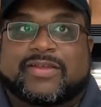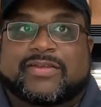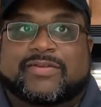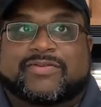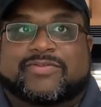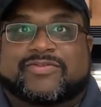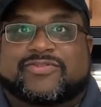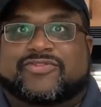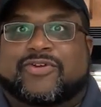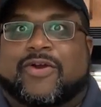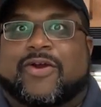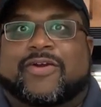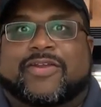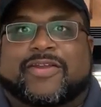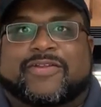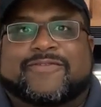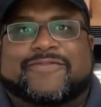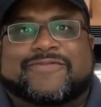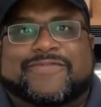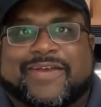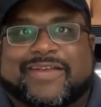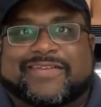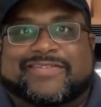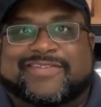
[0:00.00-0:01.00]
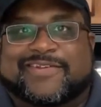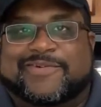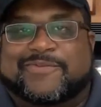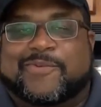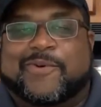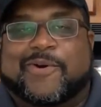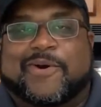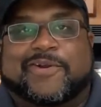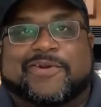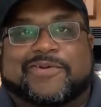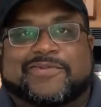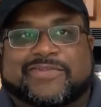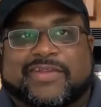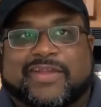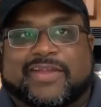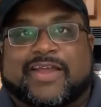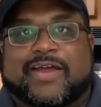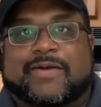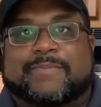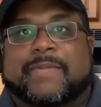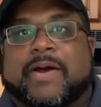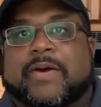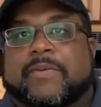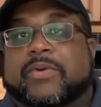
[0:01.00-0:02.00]
shark infested waters and
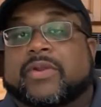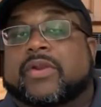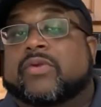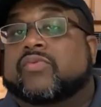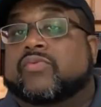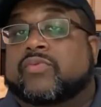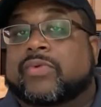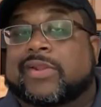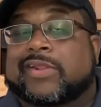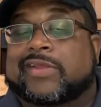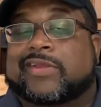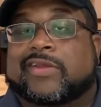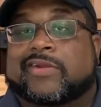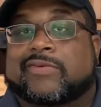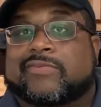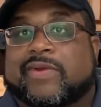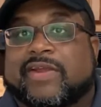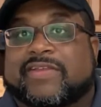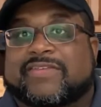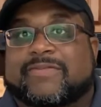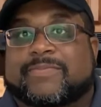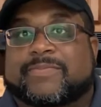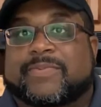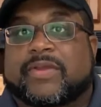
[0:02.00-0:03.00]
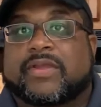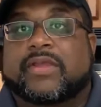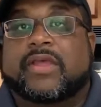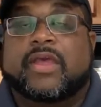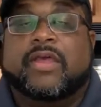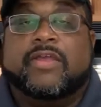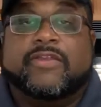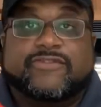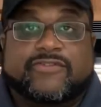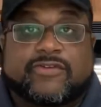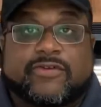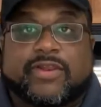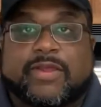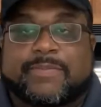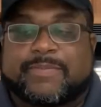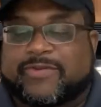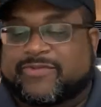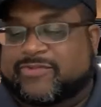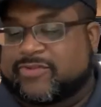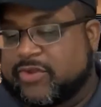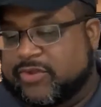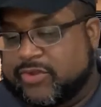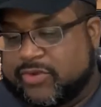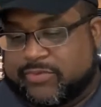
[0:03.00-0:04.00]
come up with a really good recipe. So let me
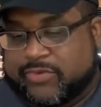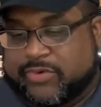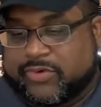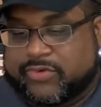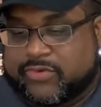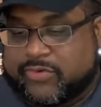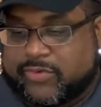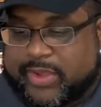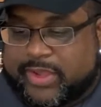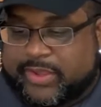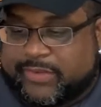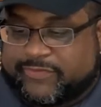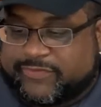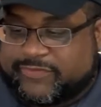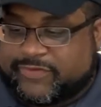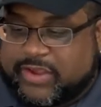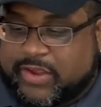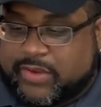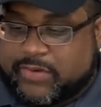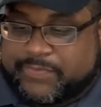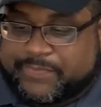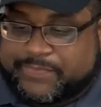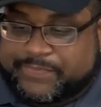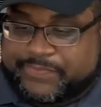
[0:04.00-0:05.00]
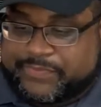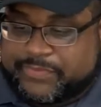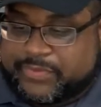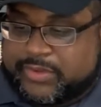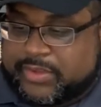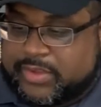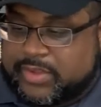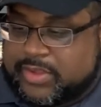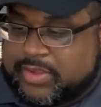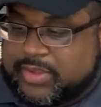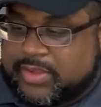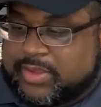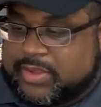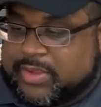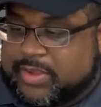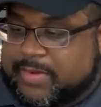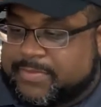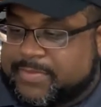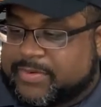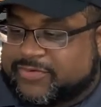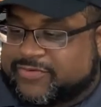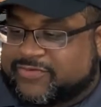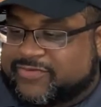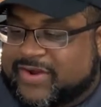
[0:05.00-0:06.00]
show you real quick. So I'm
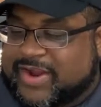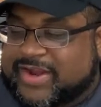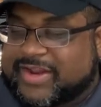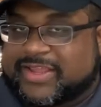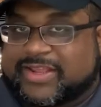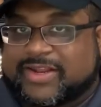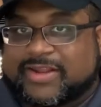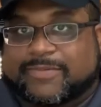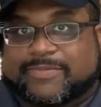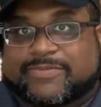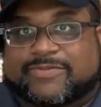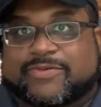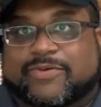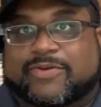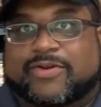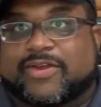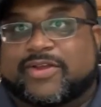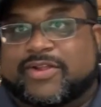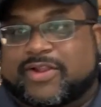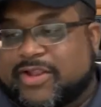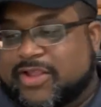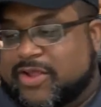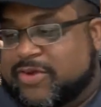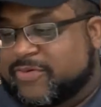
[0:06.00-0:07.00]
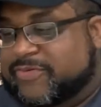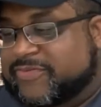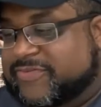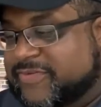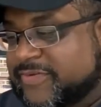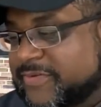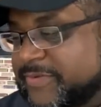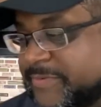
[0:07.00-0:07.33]
gonna try to get up sort of close.